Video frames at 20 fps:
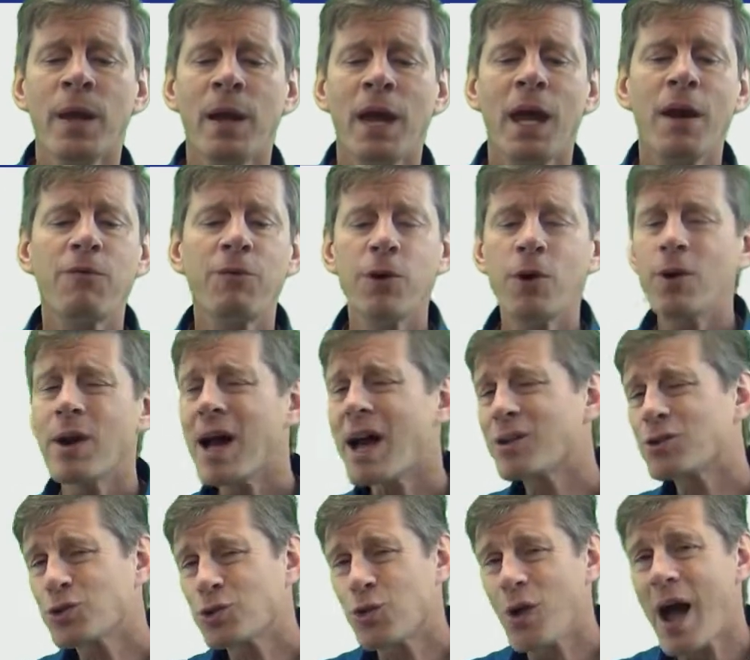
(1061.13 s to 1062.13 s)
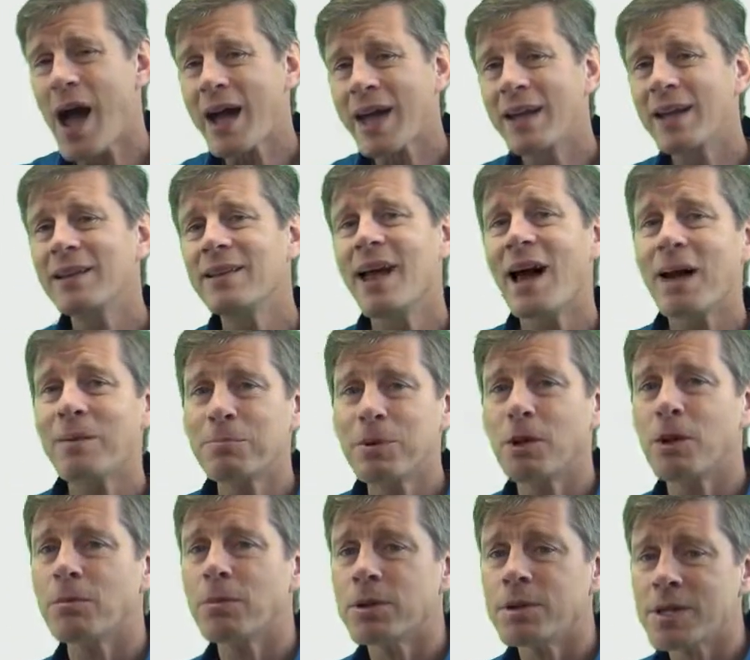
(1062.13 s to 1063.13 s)
If you're not tracking
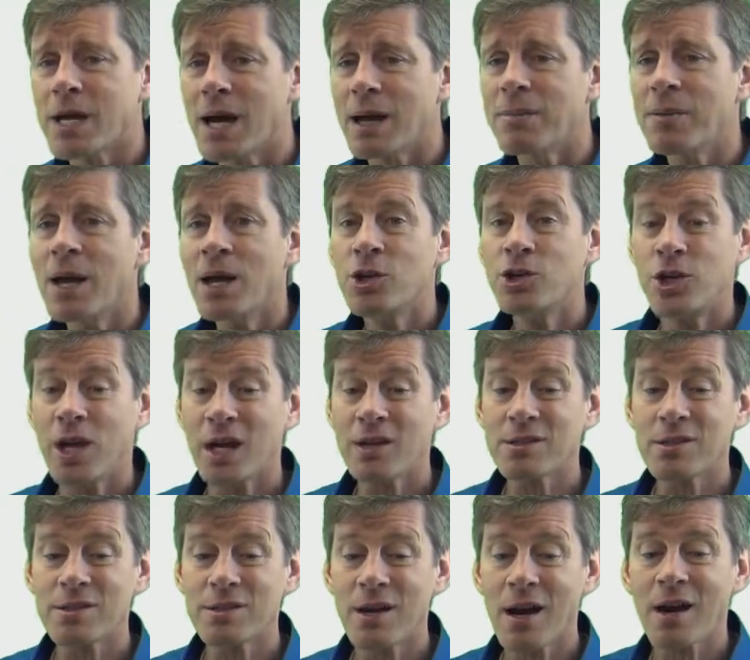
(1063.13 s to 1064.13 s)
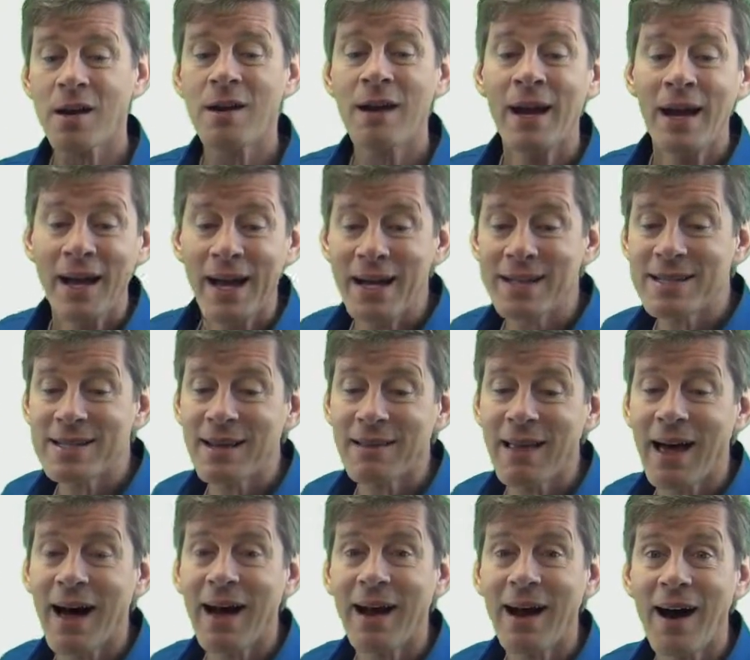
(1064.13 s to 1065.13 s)
non-billable time, chances are it's a
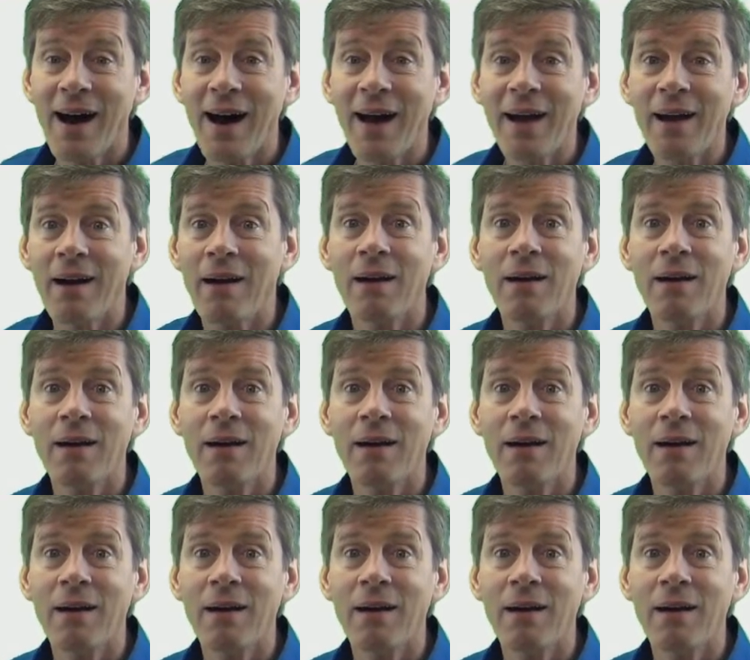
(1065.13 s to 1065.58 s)
lot higher.